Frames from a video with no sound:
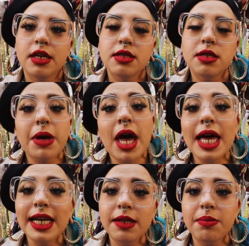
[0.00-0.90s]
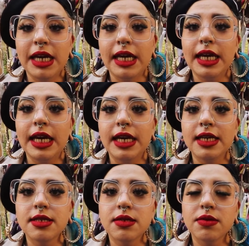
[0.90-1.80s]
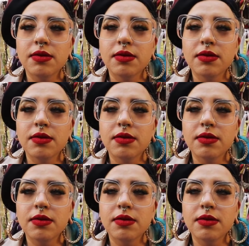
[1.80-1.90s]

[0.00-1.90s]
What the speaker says: So behind me is,